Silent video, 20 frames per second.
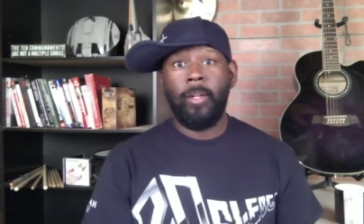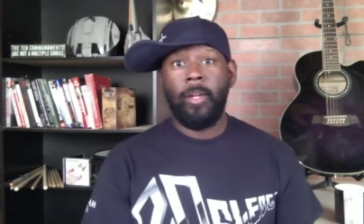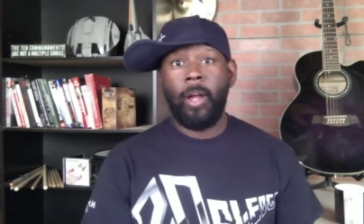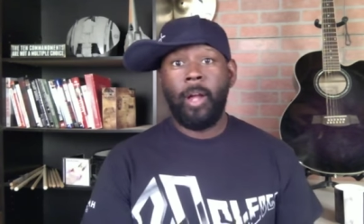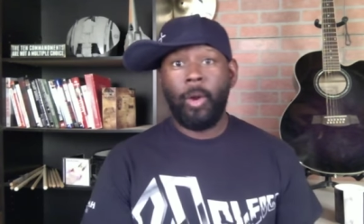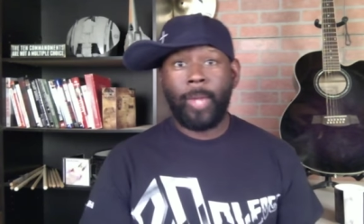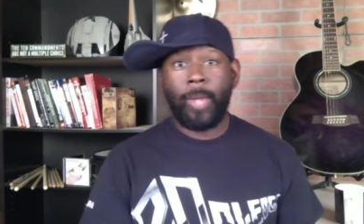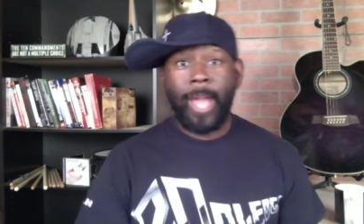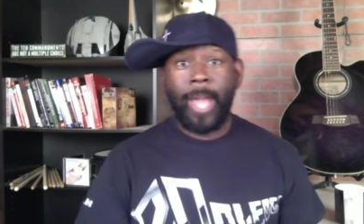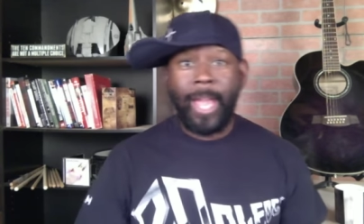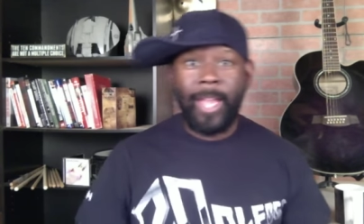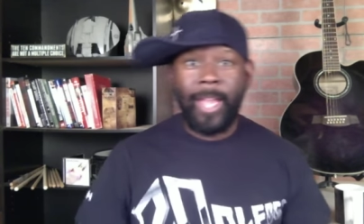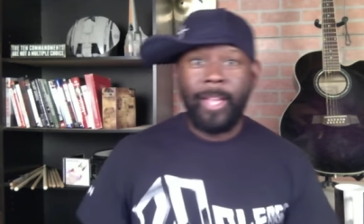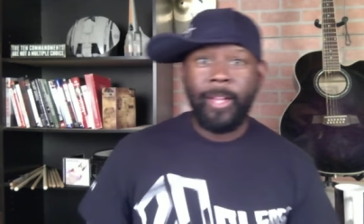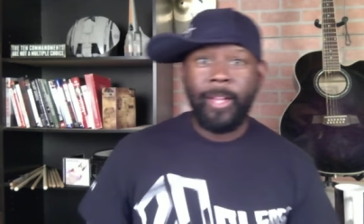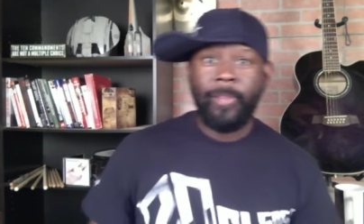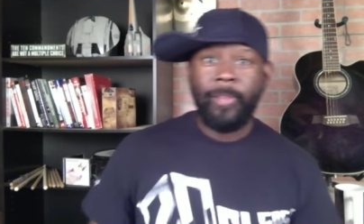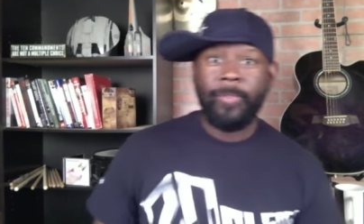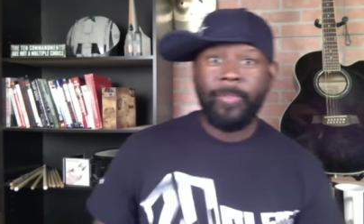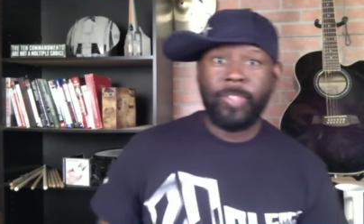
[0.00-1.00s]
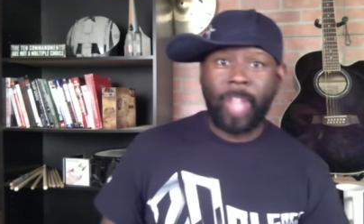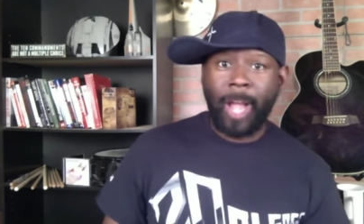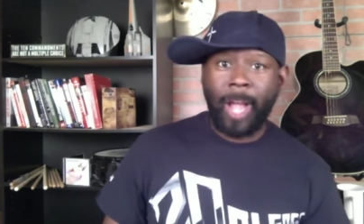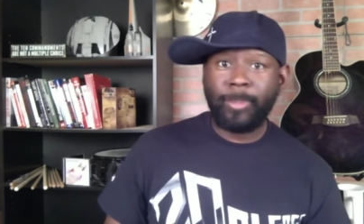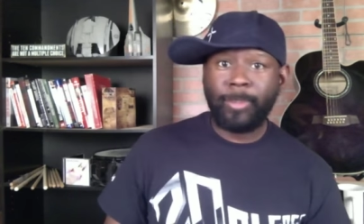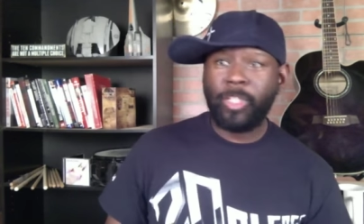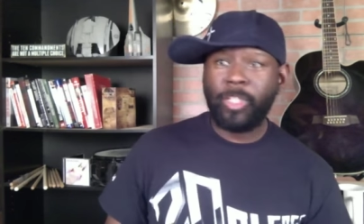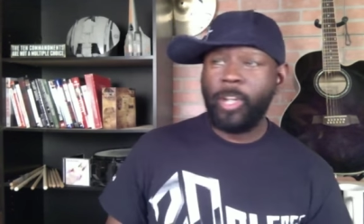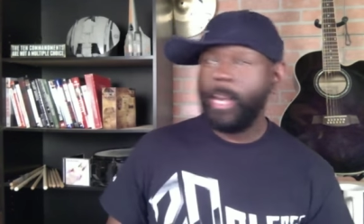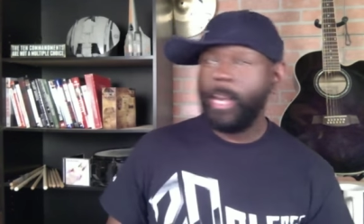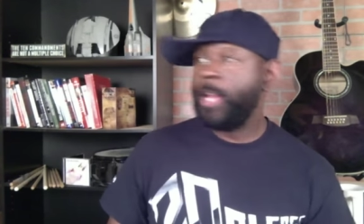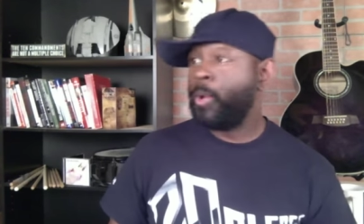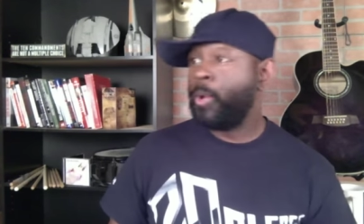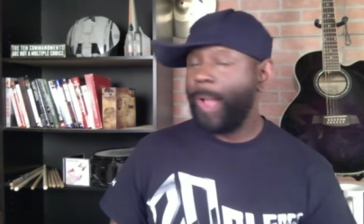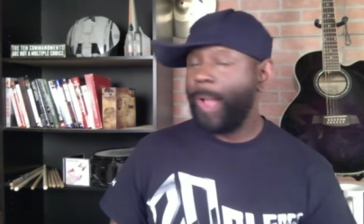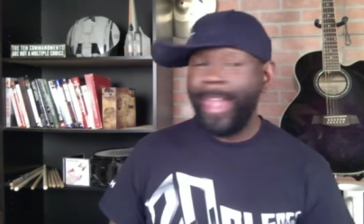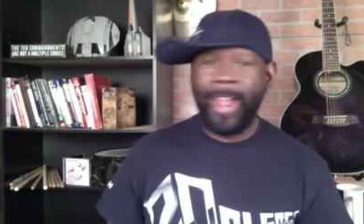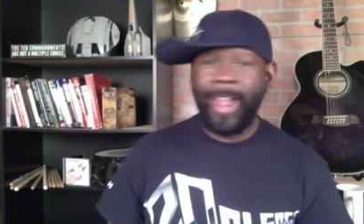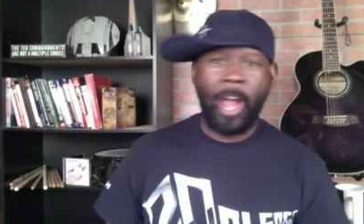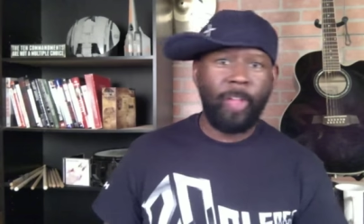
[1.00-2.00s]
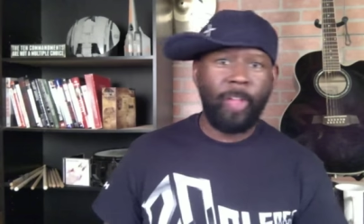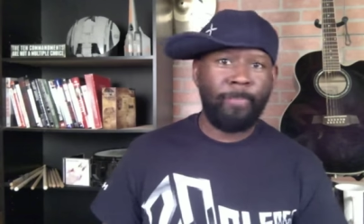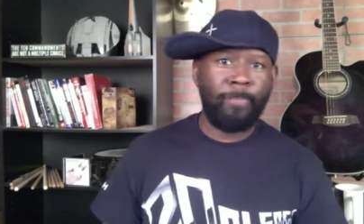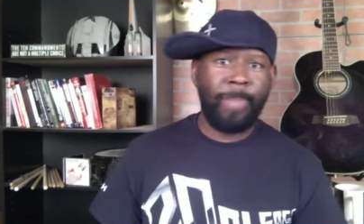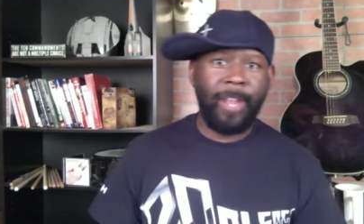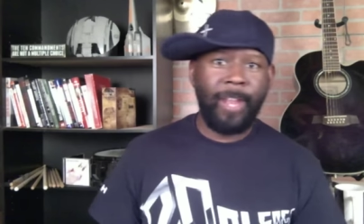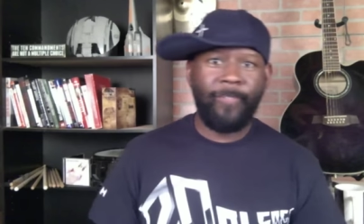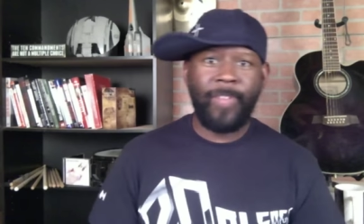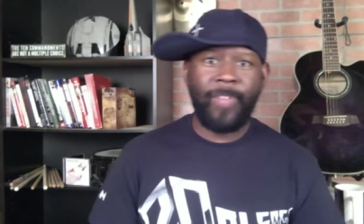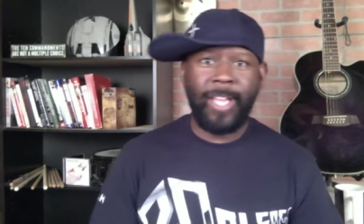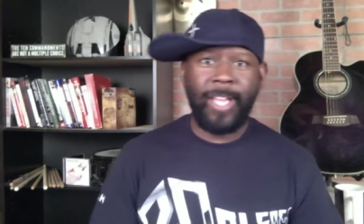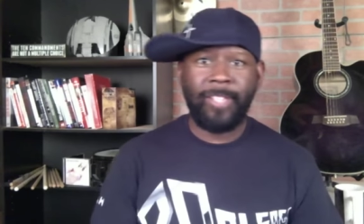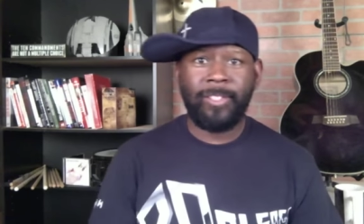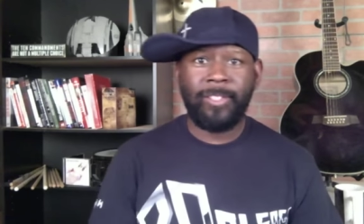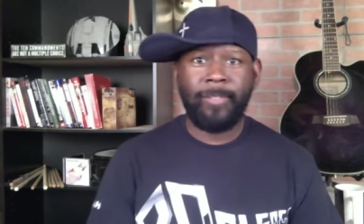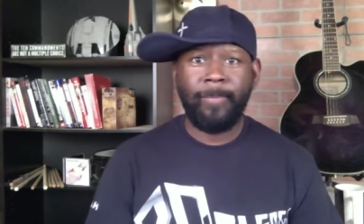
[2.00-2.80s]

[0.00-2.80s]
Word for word: Okay? Job security, great health benefits.